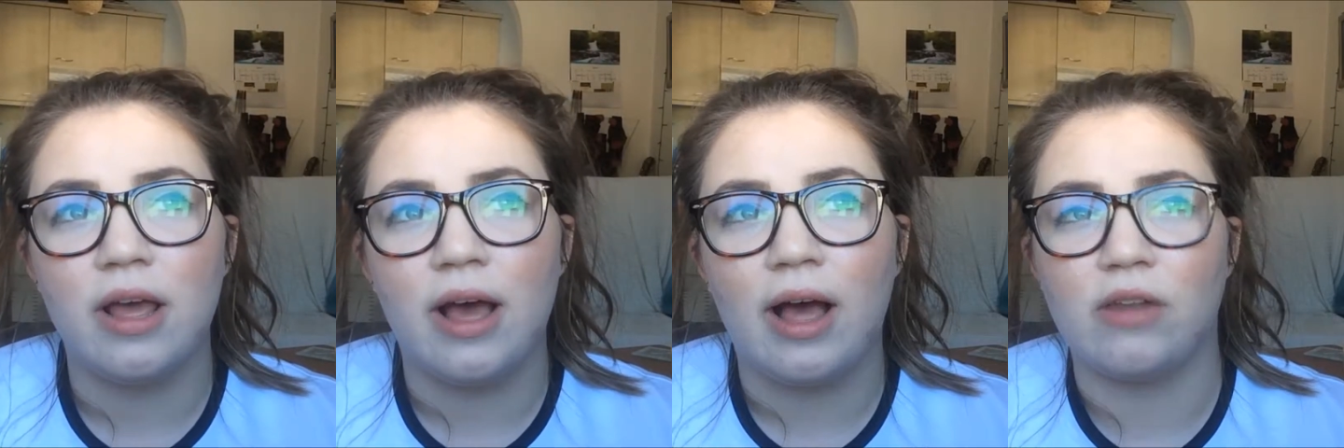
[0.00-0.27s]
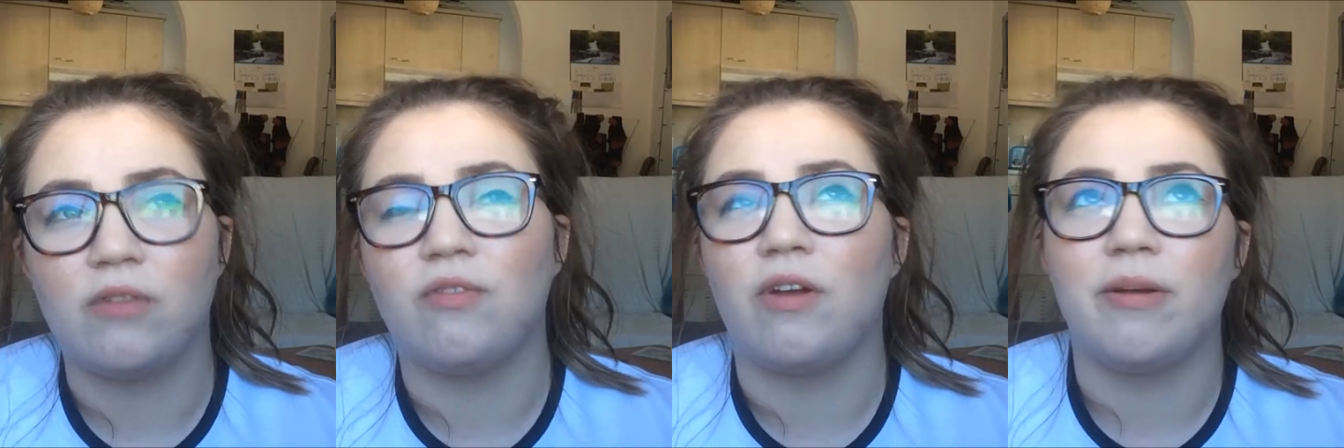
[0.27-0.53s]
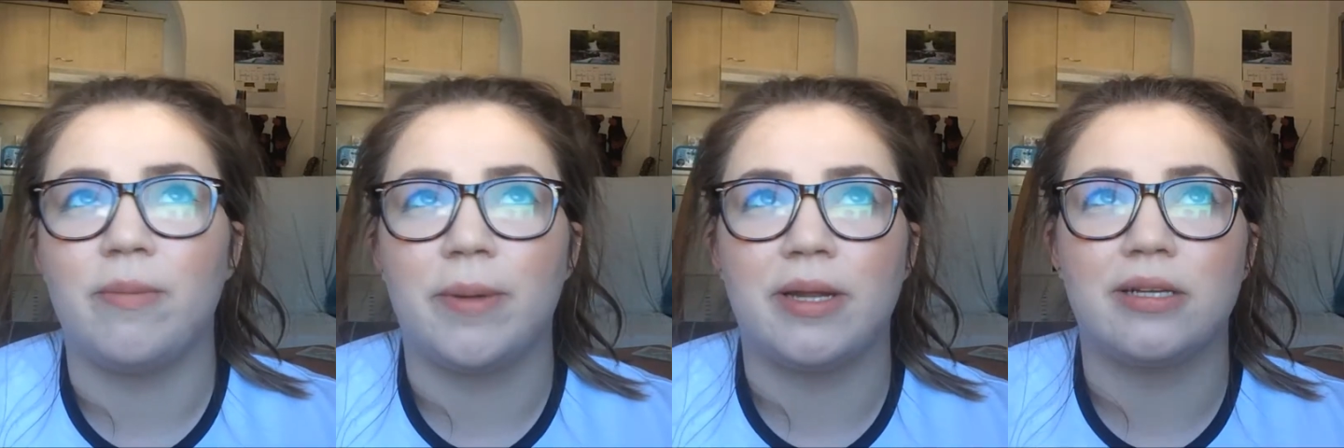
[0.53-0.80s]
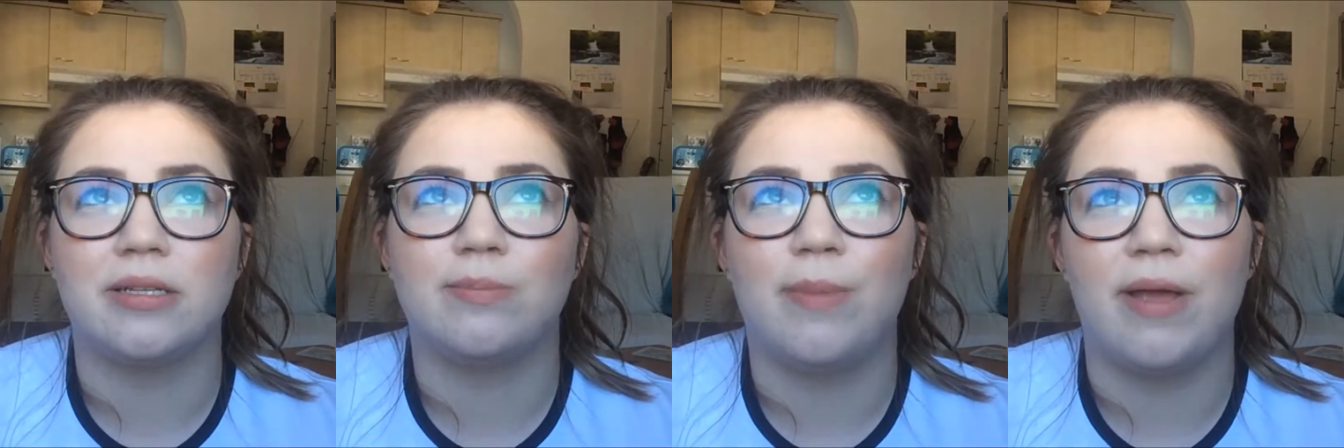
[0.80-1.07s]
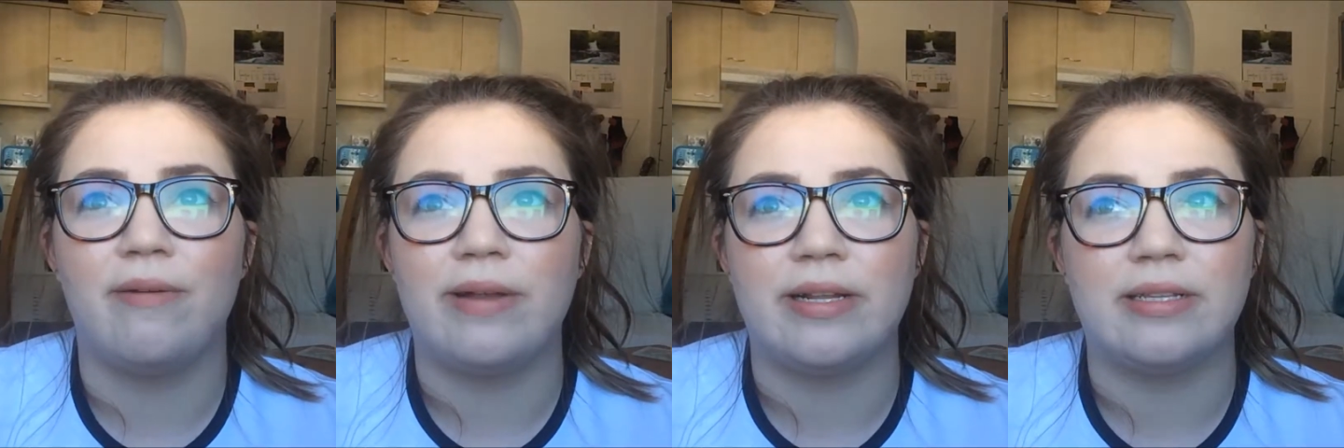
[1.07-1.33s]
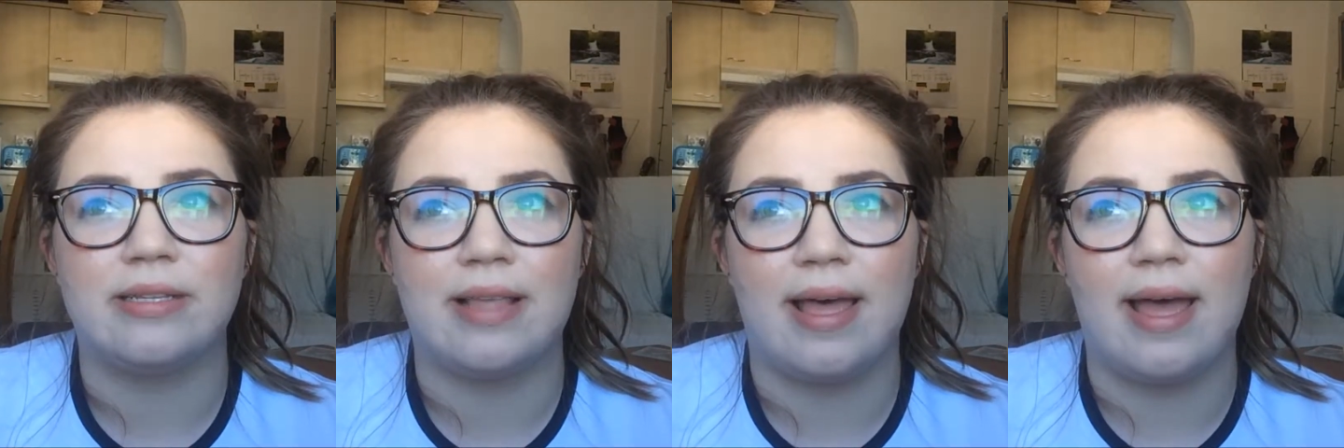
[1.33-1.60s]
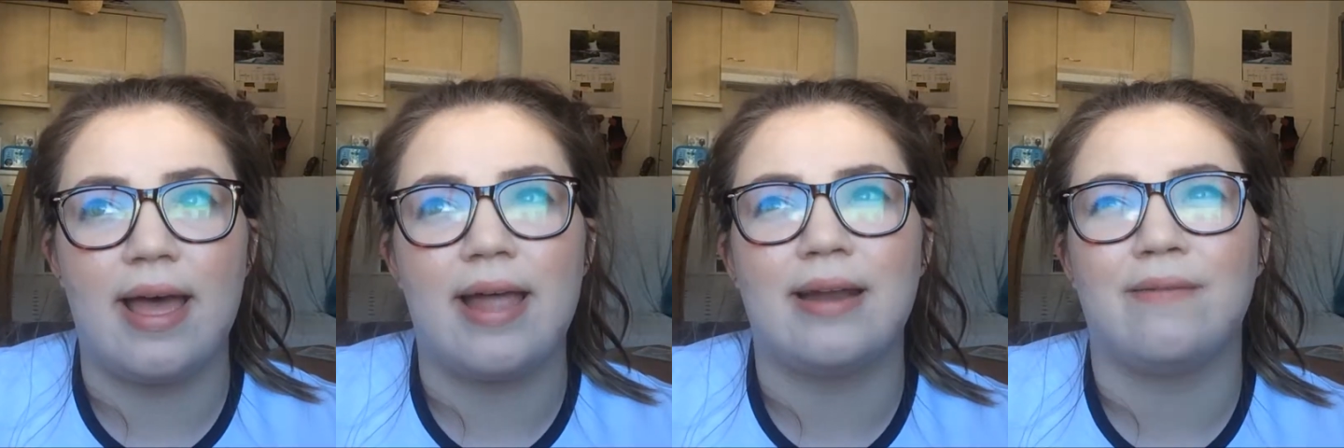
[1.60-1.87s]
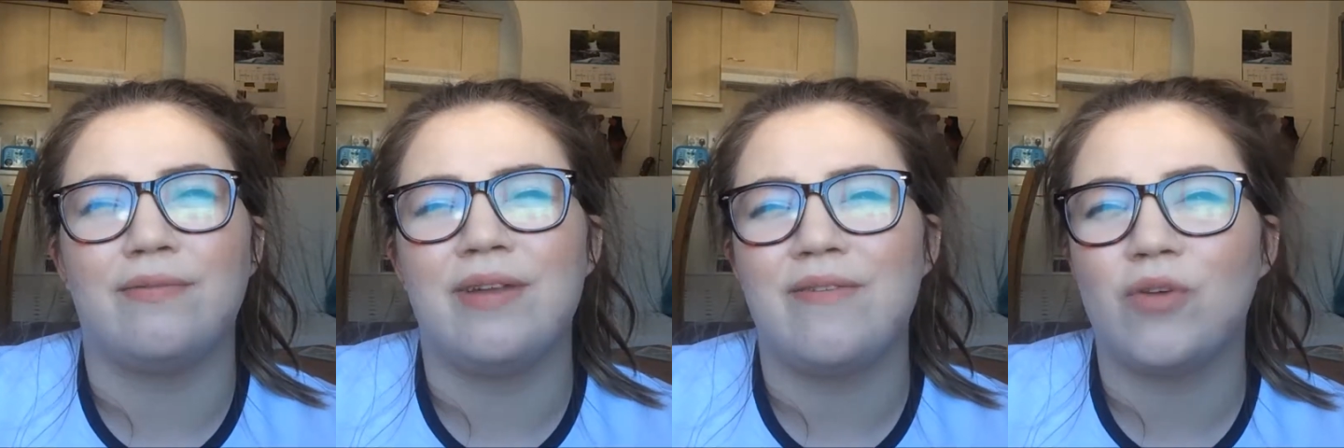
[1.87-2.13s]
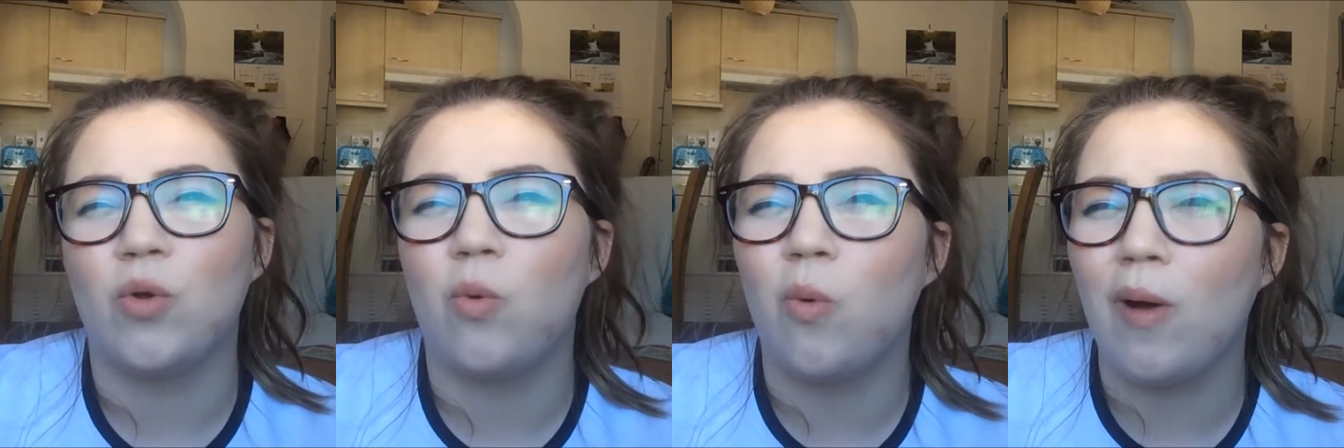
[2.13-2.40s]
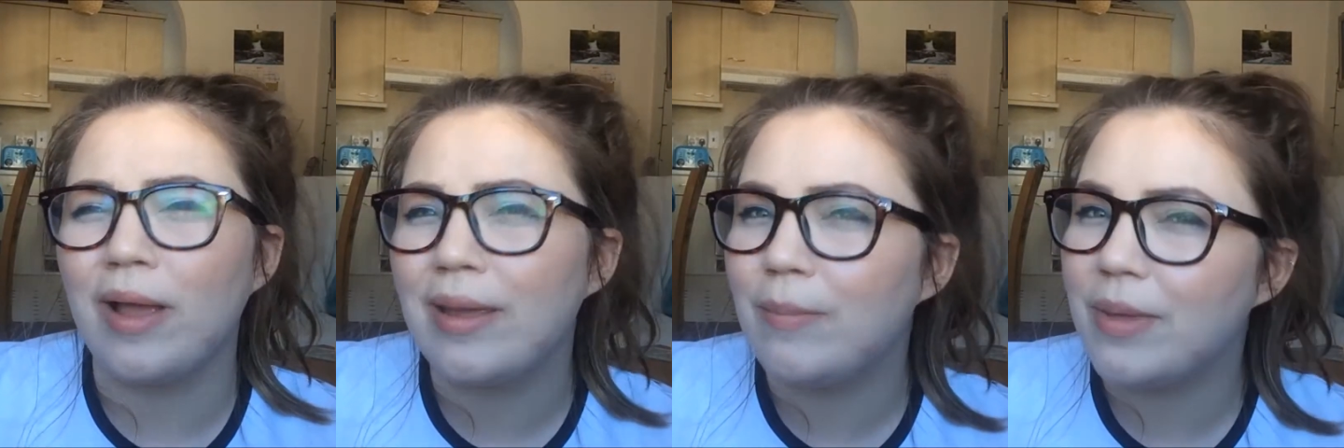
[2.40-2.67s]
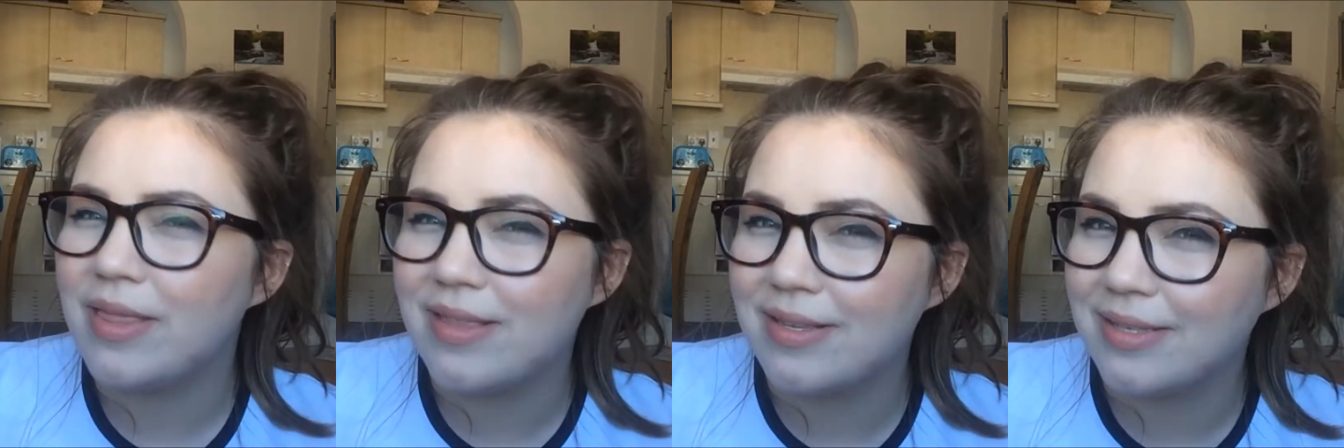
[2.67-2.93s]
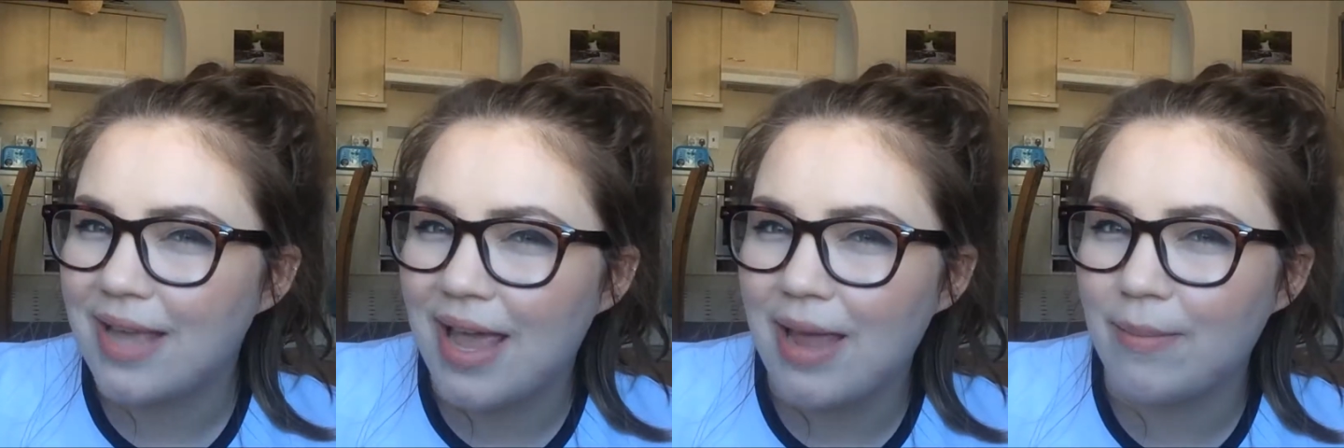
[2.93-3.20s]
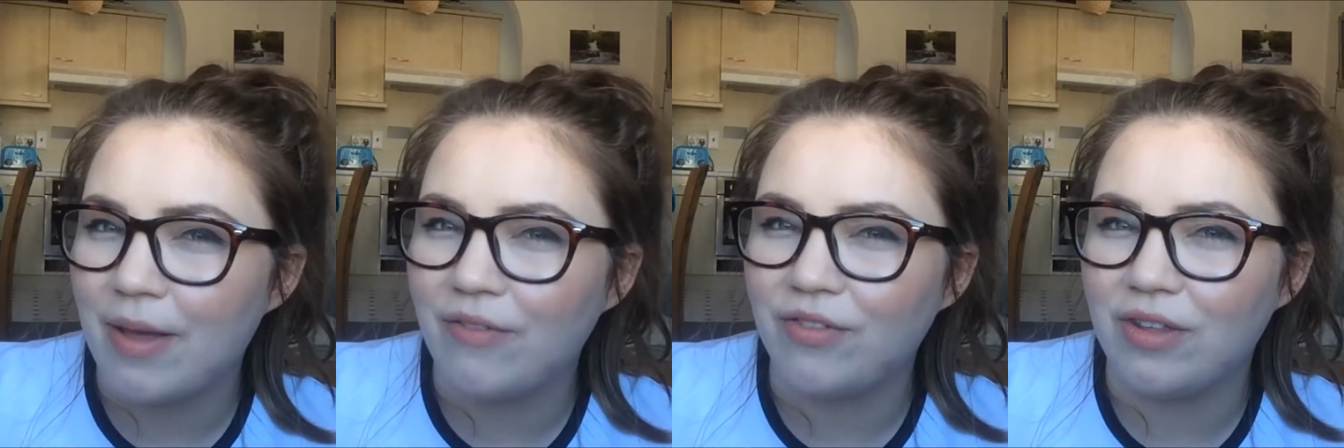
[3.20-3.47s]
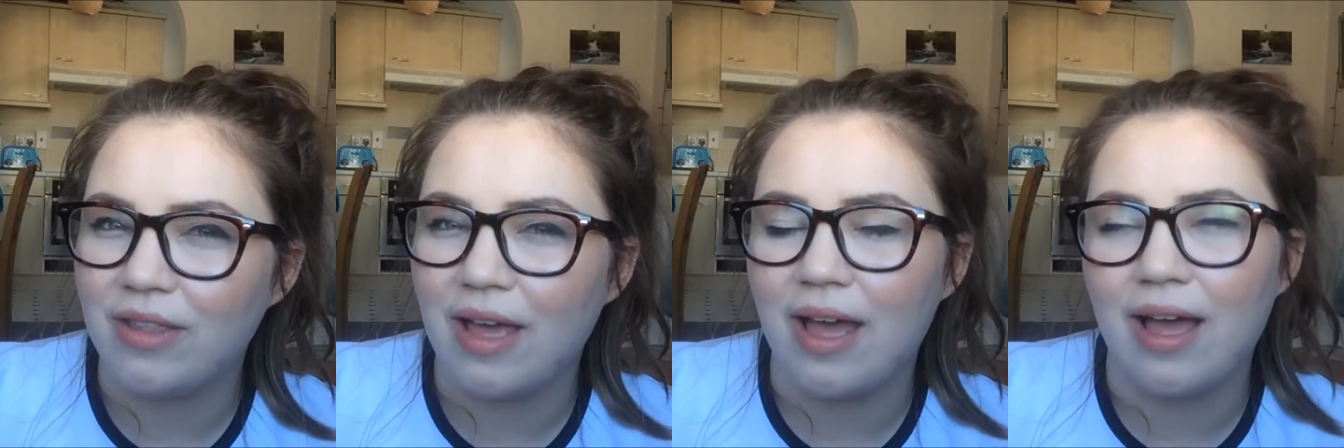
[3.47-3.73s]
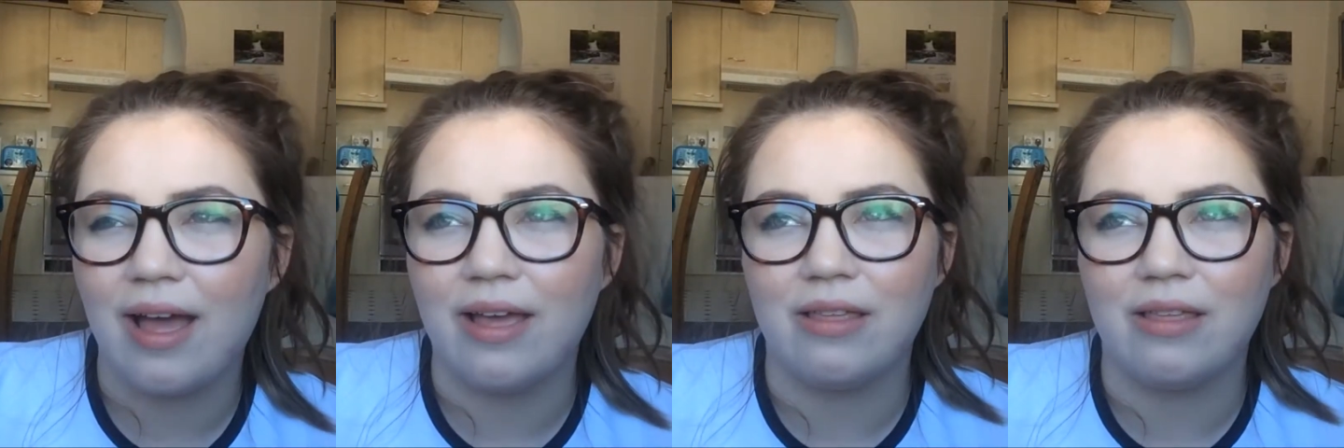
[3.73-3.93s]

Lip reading: Had a very bad experience there, and I've never quite been the same after that.